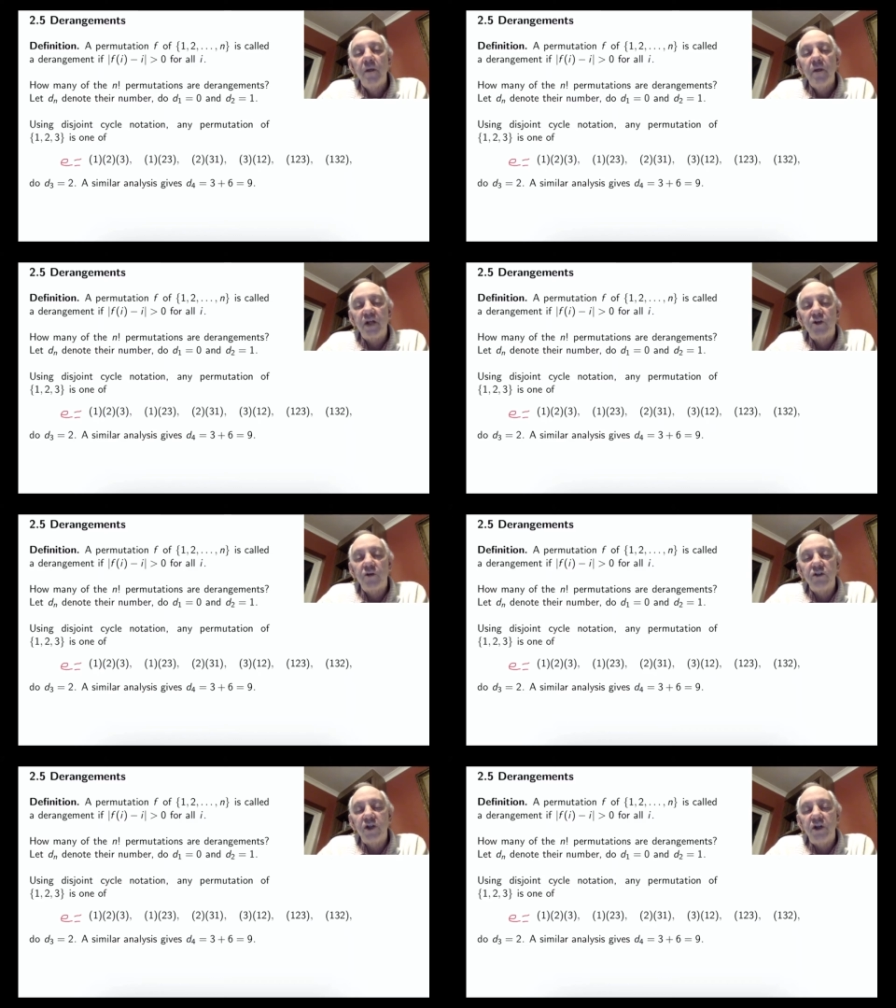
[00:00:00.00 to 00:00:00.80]
That's
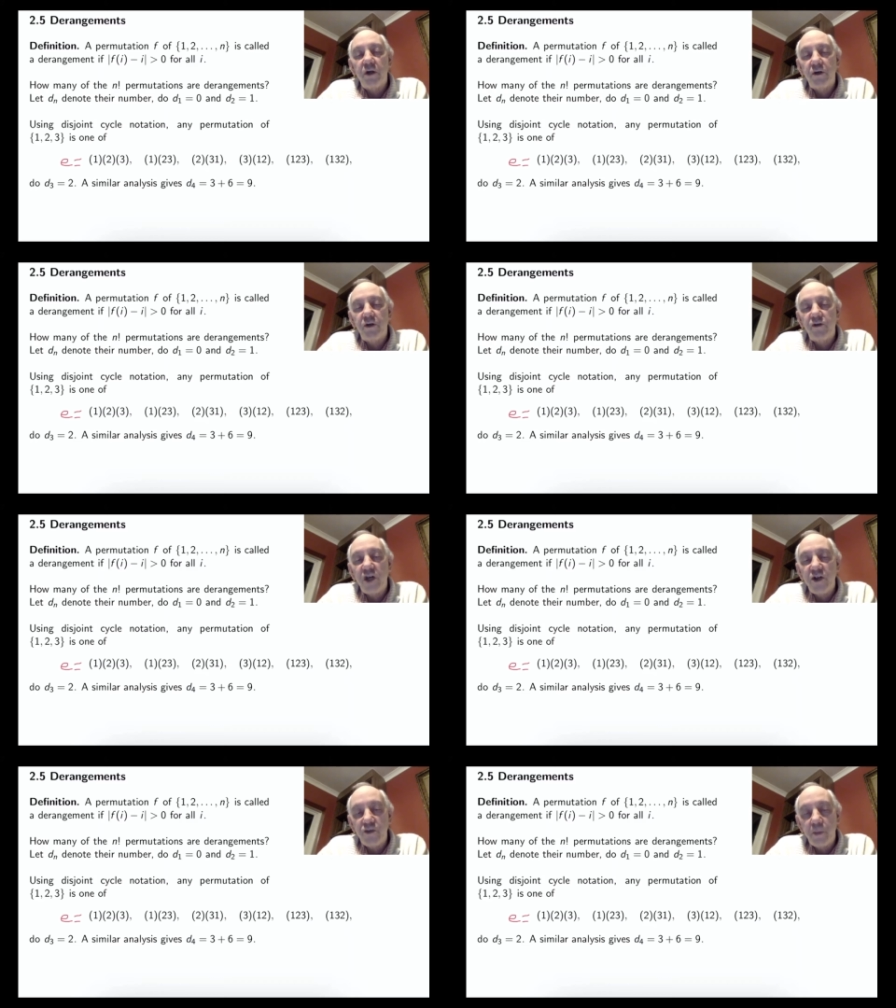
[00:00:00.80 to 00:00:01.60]
obviously not a
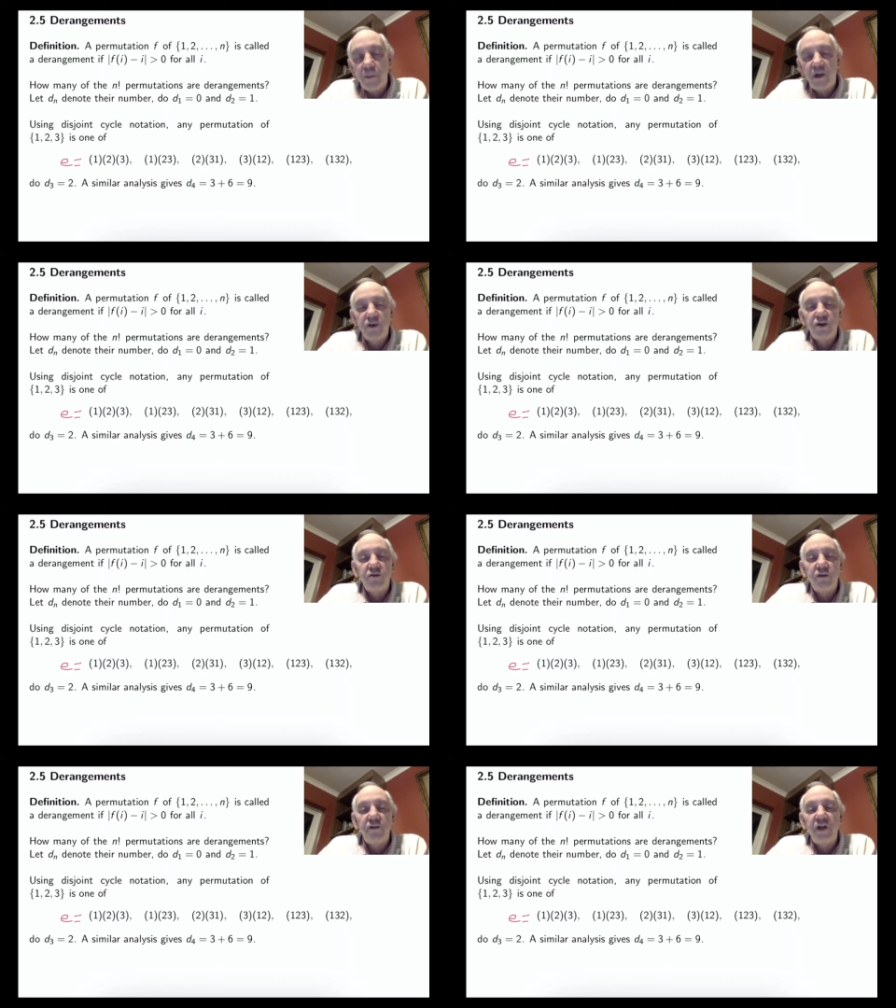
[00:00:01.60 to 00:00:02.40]
derangement because they're
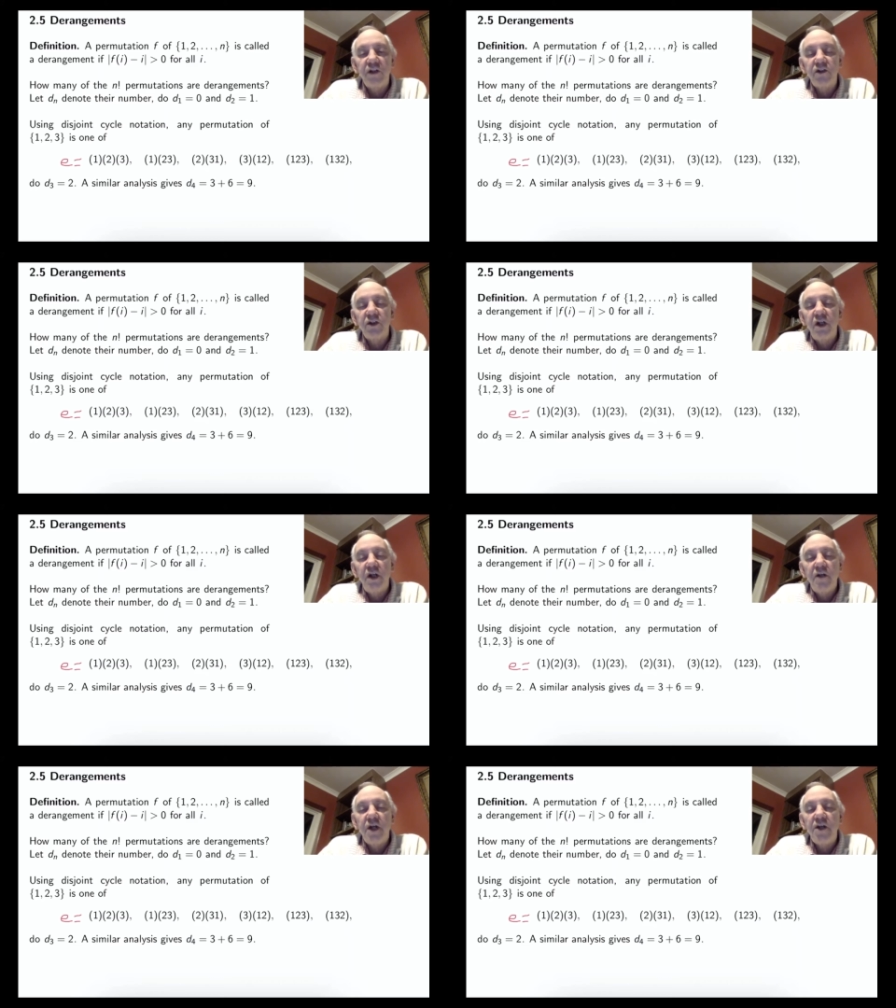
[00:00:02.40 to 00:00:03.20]
all fixed.
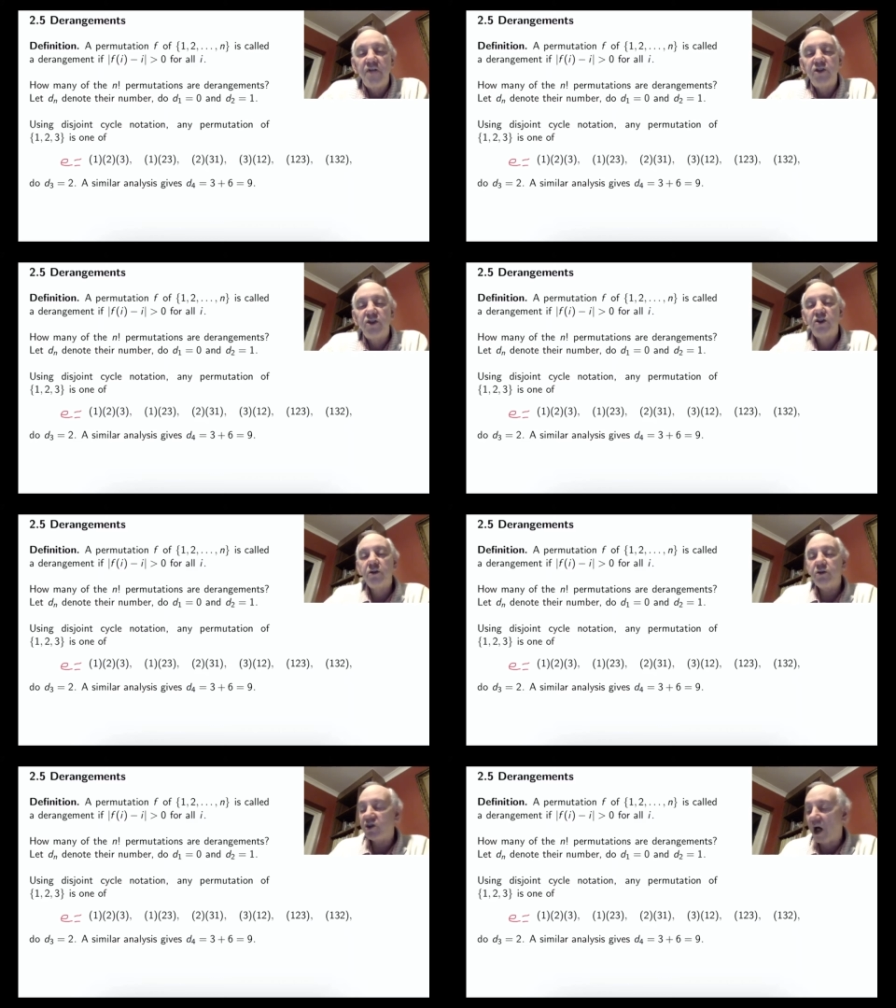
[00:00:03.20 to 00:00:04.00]
Then there are the
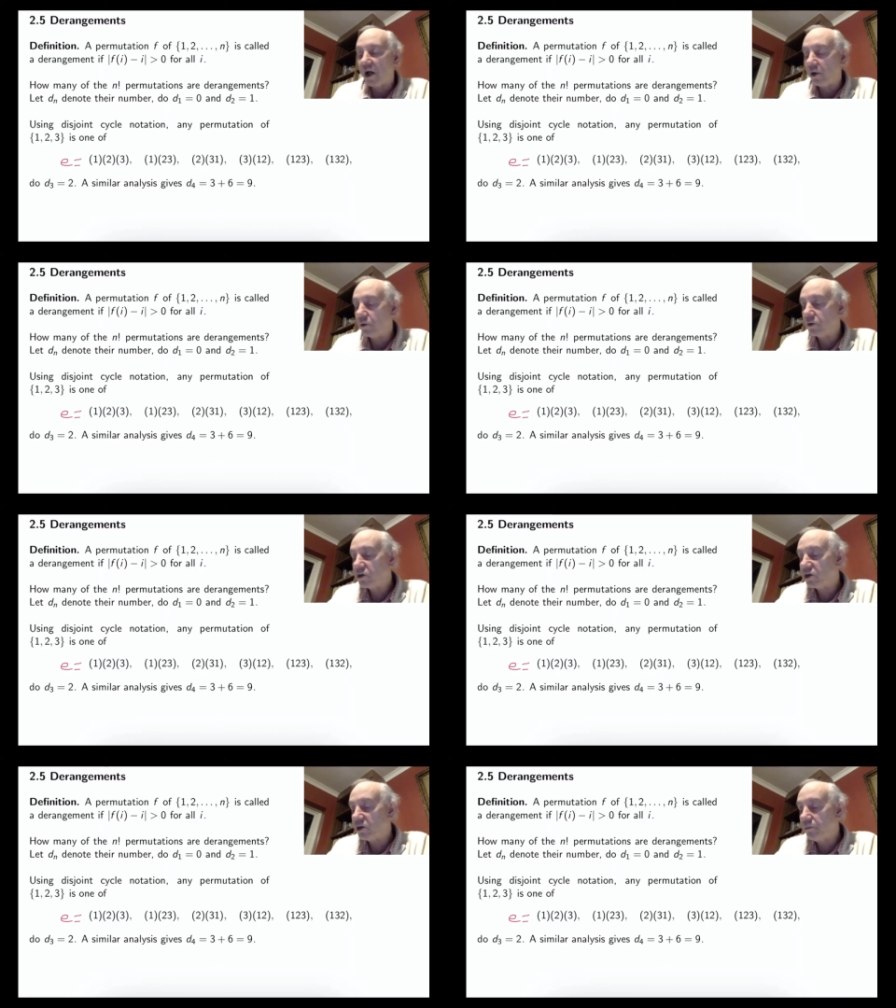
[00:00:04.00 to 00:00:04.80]
two
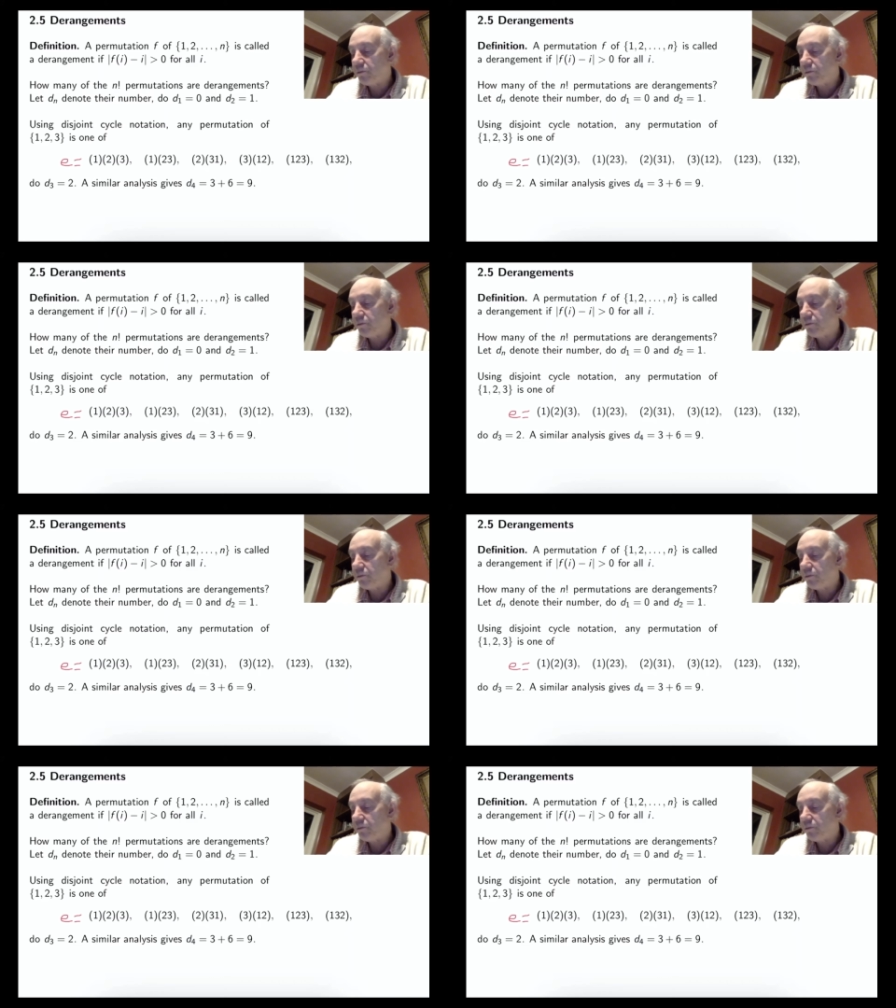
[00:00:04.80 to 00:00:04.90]
cycles,